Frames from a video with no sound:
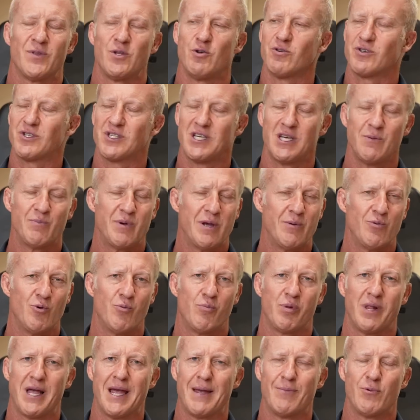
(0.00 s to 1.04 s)
You'll see people
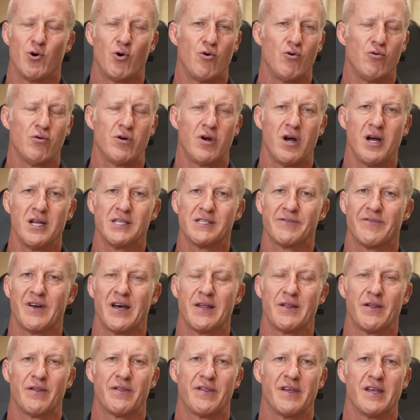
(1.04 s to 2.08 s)
blame all kinds of
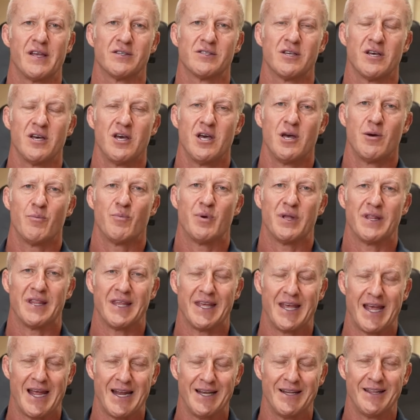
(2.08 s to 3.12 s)
other things, but at
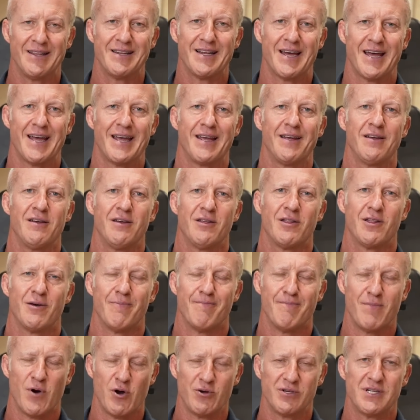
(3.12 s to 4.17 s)
the end of the day, the
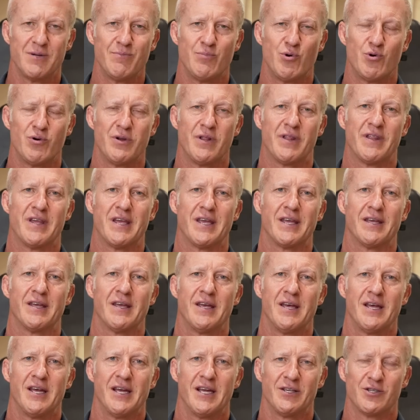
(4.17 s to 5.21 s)
most important thing
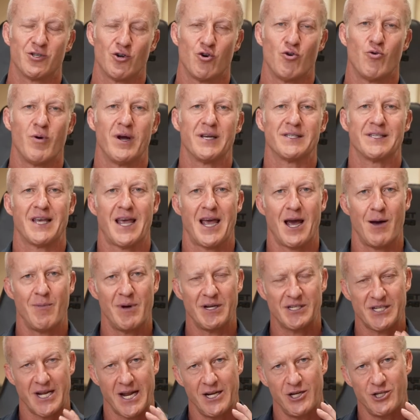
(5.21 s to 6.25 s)
is always how
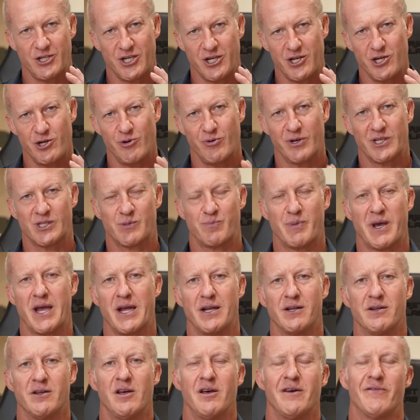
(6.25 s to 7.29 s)
much energy you
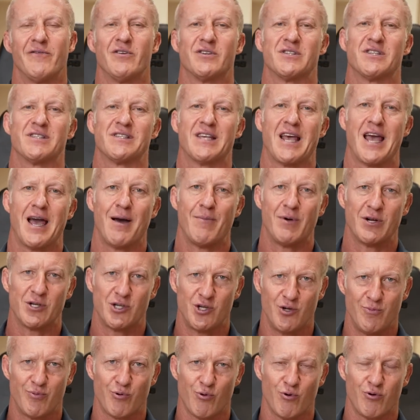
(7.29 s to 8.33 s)
expend versus how much
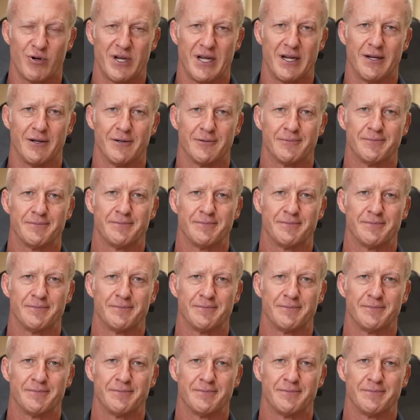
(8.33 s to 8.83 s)
you brought in.